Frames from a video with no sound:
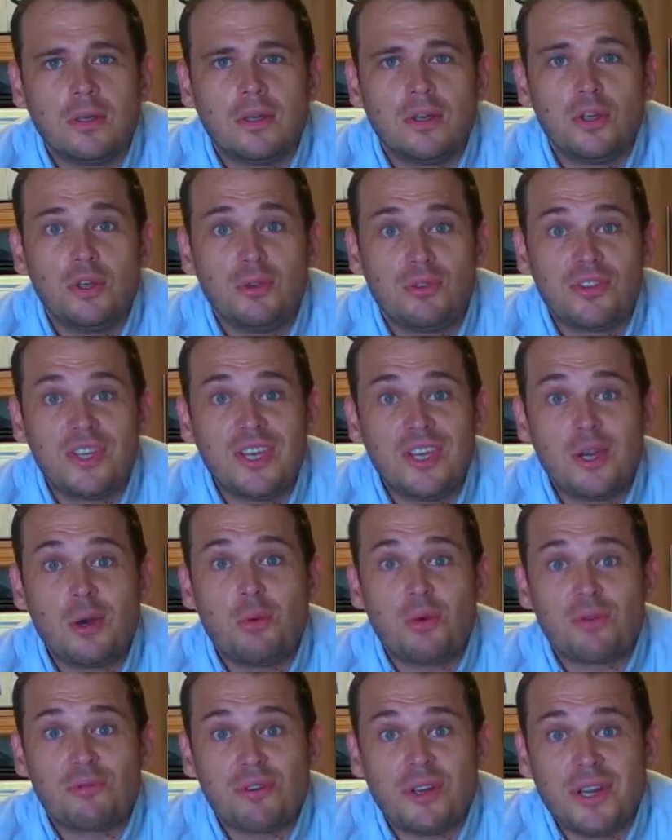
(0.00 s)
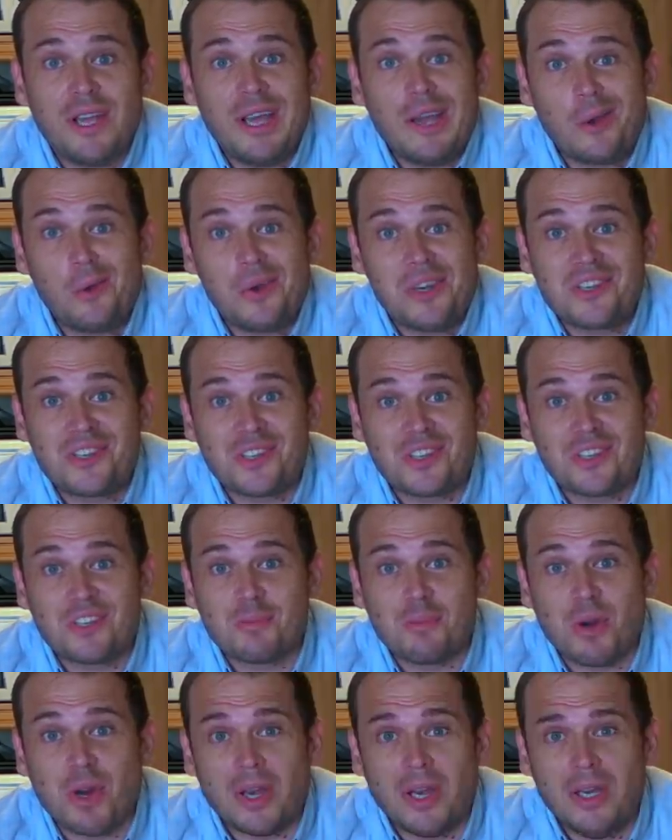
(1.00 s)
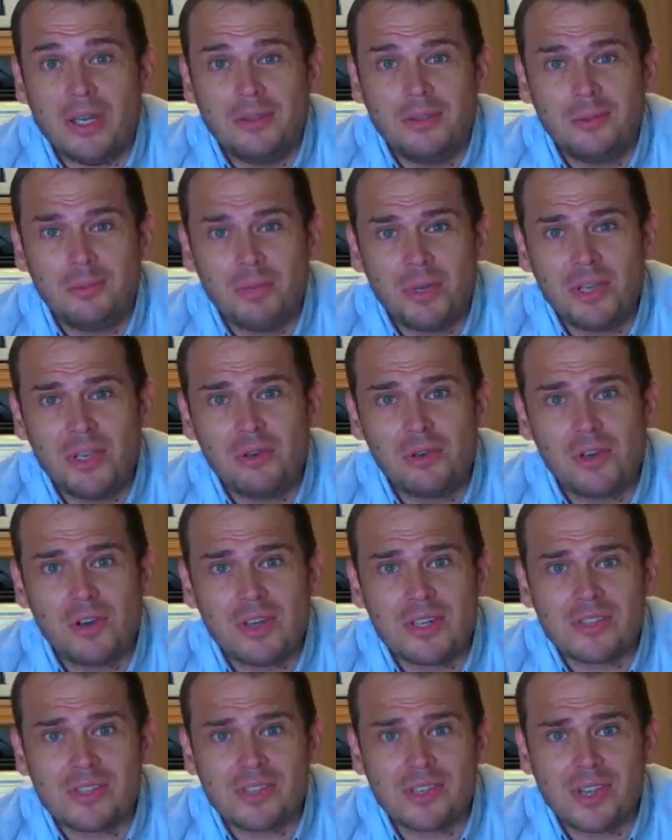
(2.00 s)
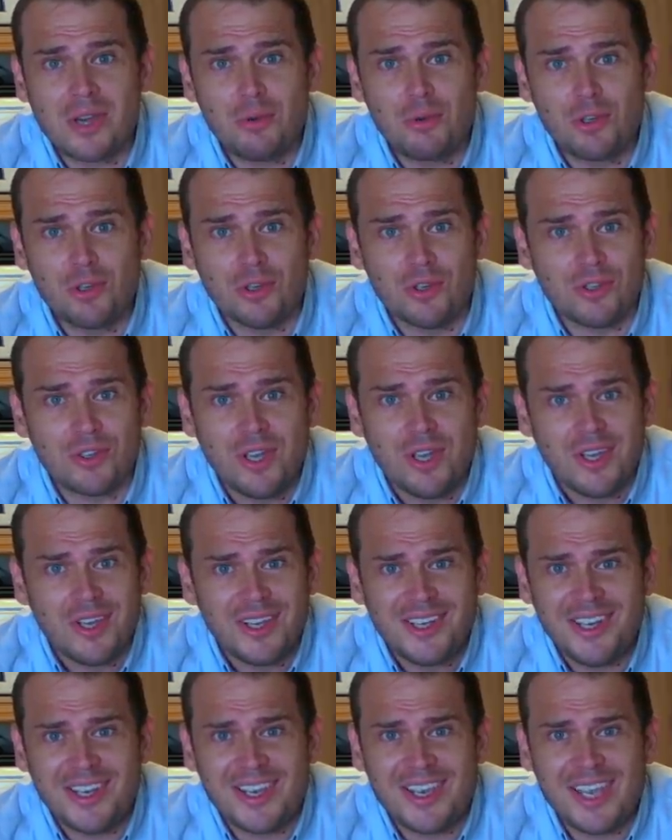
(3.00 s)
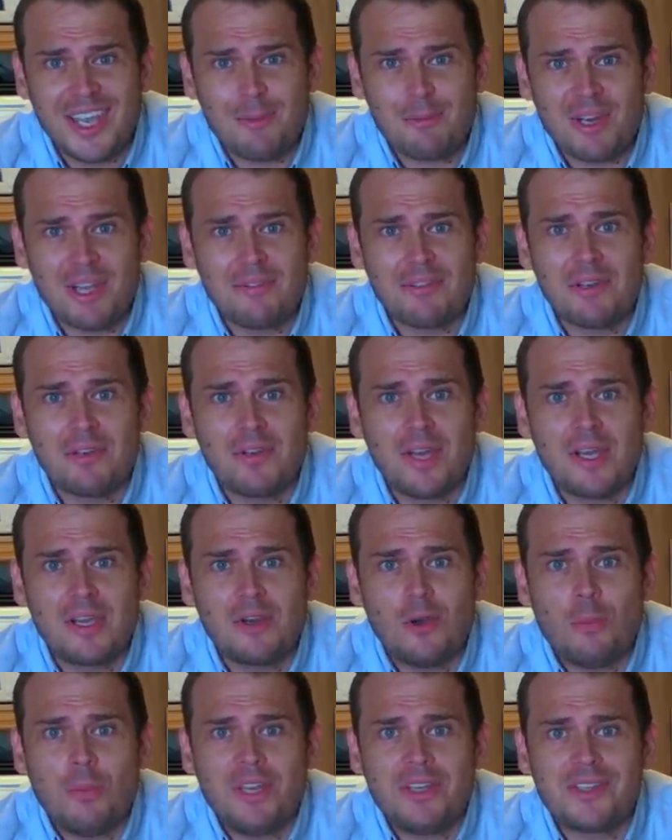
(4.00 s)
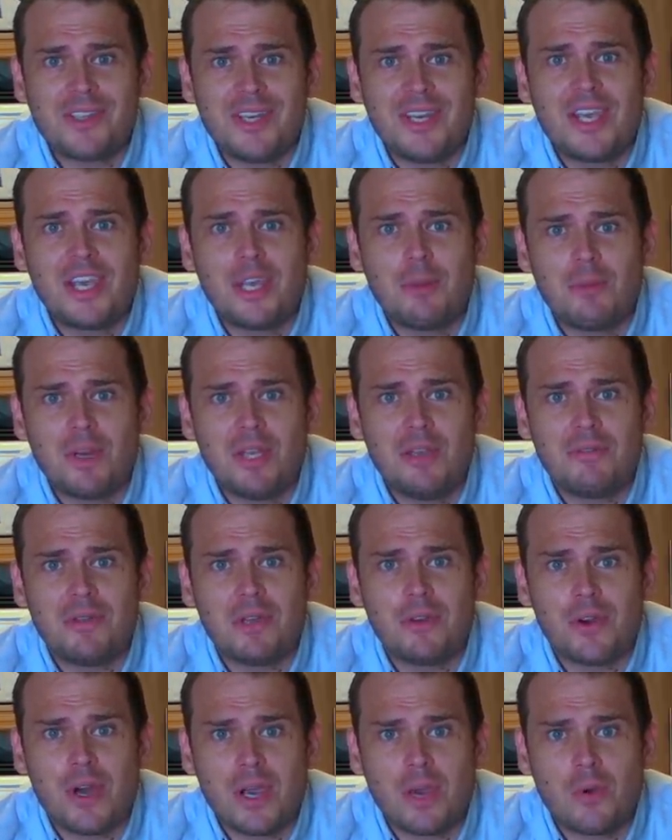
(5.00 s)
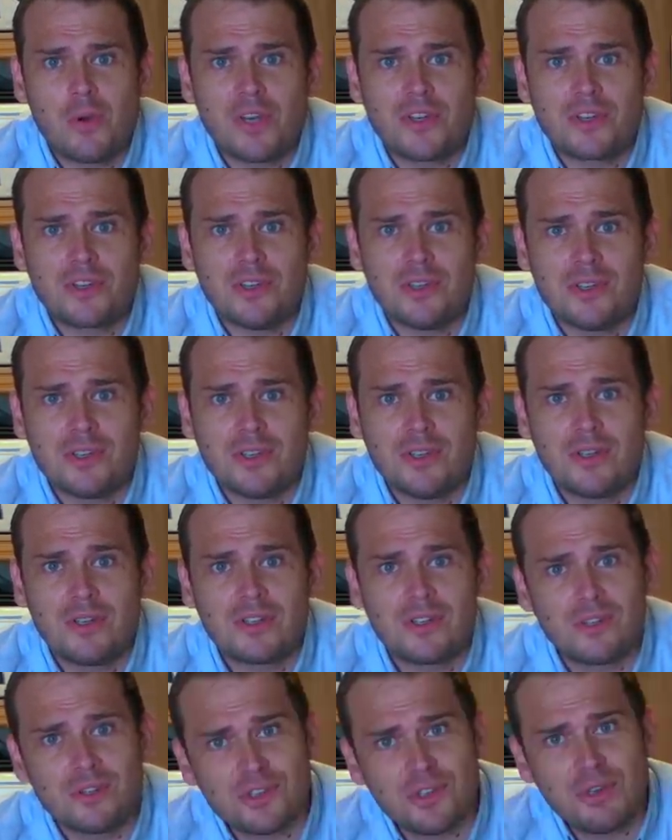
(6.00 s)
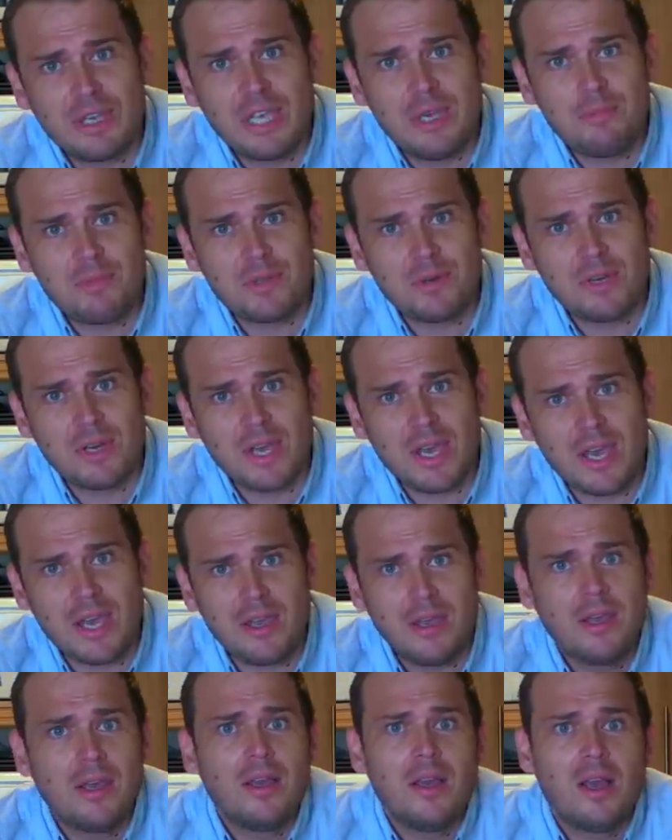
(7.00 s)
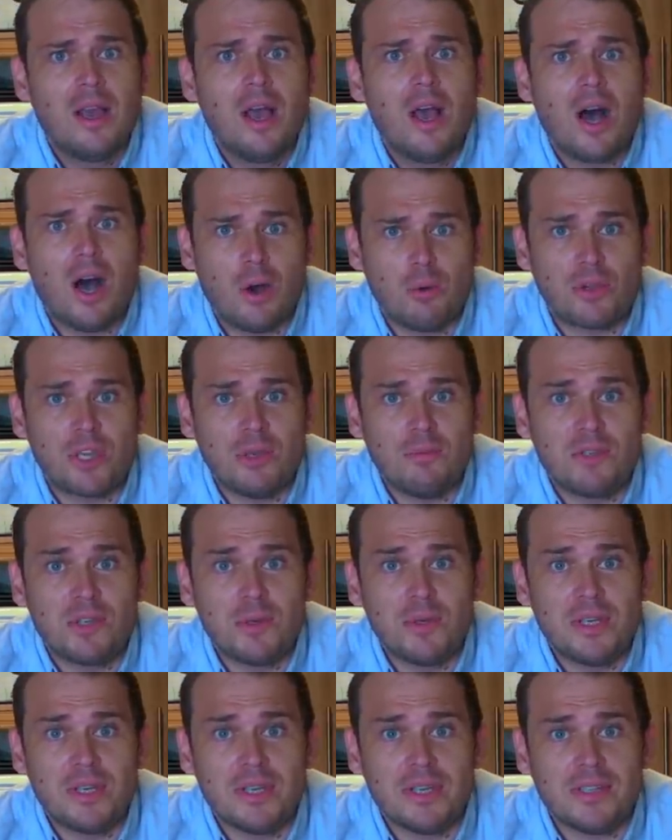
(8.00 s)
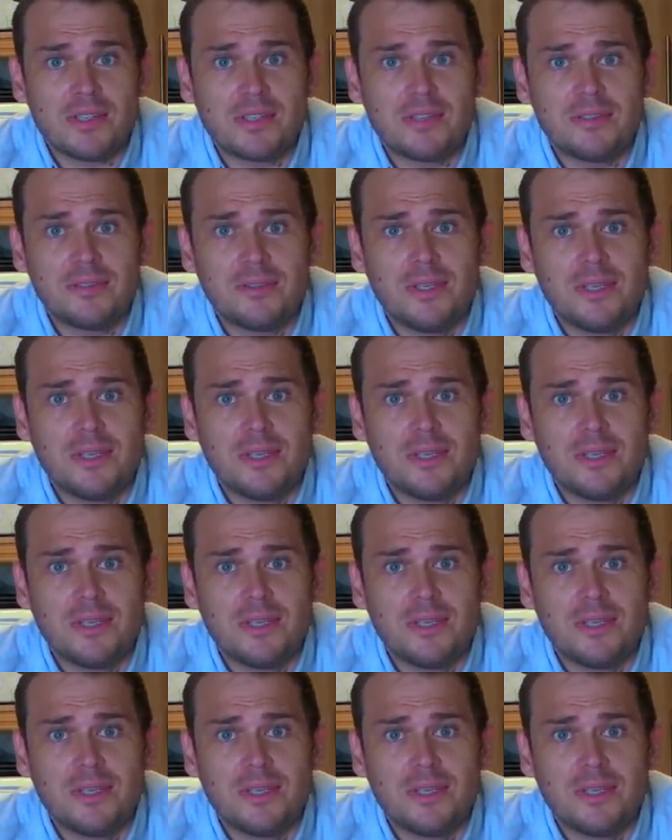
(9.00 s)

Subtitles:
You'd think I would have run out of questions by now, but you guys are so good. You keep leaving great comments and you keep leaving great questions, and as long as you keep doing that, I'll keep doing these.